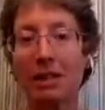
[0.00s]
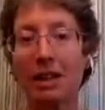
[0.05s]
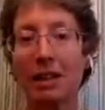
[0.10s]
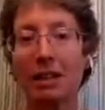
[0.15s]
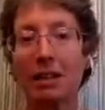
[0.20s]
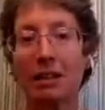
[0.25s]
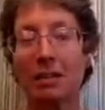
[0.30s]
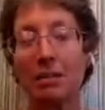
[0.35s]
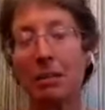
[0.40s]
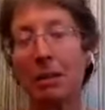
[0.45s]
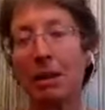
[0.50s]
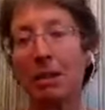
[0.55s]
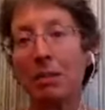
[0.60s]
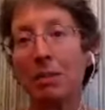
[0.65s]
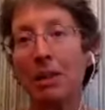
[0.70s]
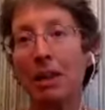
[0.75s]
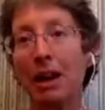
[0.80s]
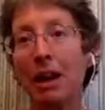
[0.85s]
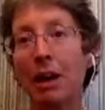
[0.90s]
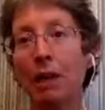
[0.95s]
and it might
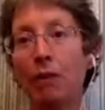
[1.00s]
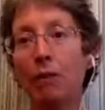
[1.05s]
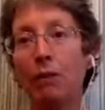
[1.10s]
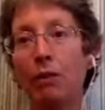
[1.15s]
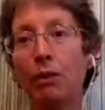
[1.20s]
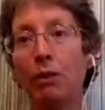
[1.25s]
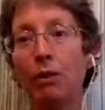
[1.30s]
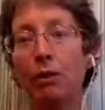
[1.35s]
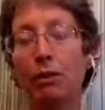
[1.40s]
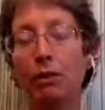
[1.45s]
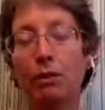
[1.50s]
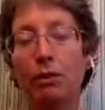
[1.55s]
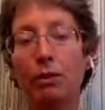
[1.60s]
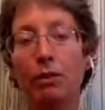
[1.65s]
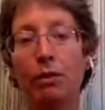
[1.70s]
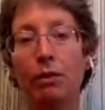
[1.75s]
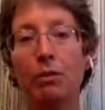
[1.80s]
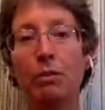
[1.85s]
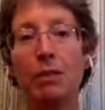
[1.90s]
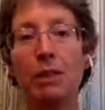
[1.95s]
be helpful
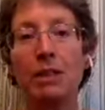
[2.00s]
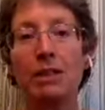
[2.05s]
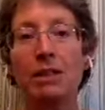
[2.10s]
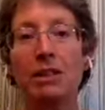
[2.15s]
for me